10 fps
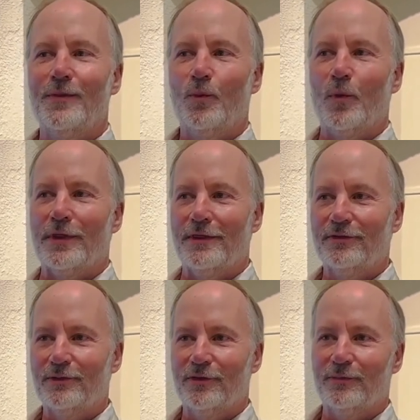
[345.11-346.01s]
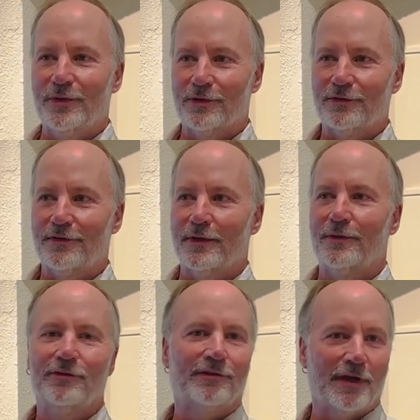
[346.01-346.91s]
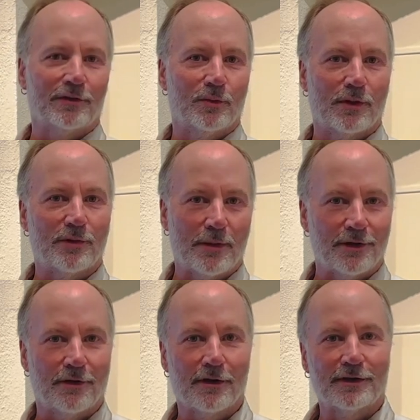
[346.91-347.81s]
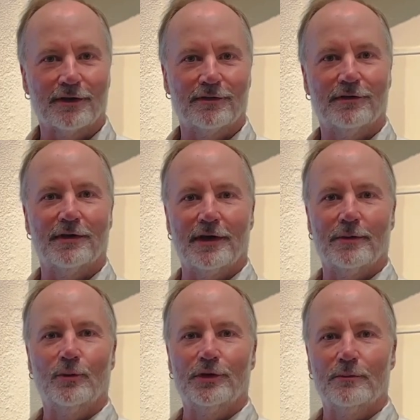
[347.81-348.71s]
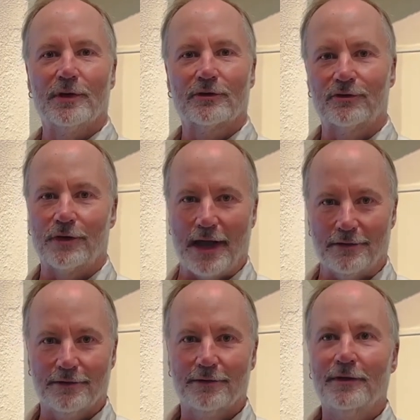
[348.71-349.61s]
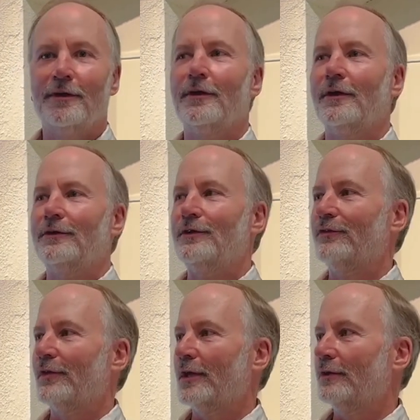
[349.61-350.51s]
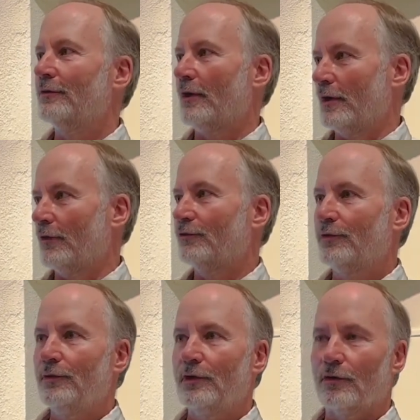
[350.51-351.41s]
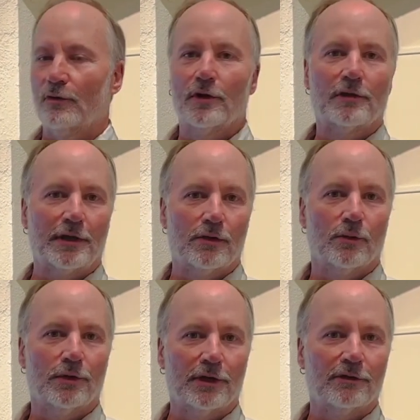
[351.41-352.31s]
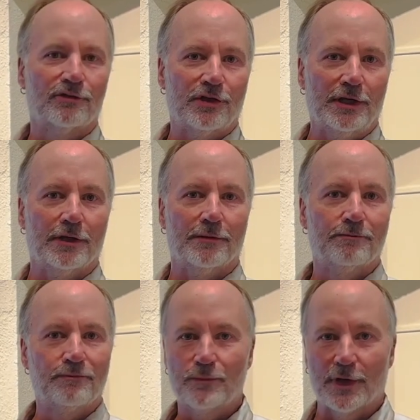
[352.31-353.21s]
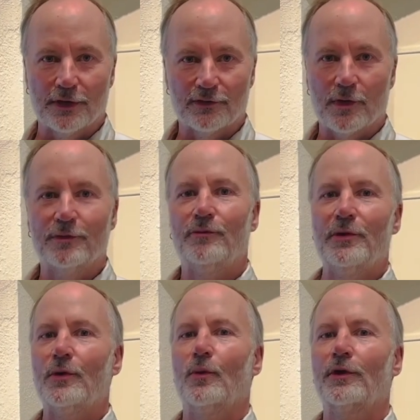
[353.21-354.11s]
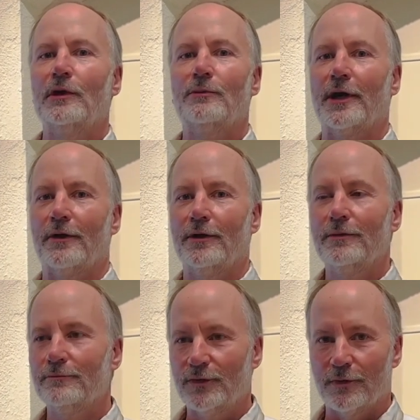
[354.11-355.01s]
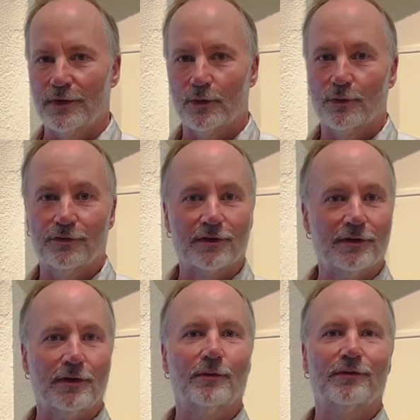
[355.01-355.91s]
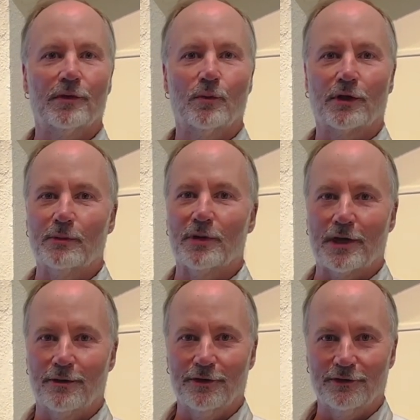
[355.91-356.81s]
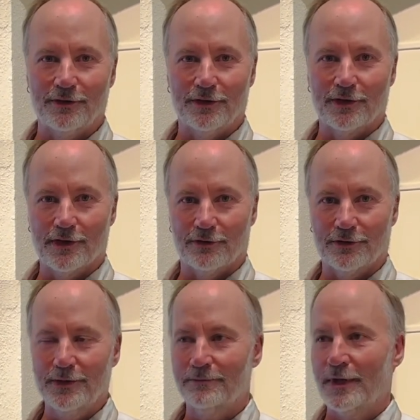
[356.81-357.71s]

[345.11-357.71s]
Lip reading: When this was built, they reached out to one of the prominent architects at the time, William Buck Stratton, designed our studio to look like an old English inn, but it's always been a working pottery. It's one of the oldest continuously working potteries in the country.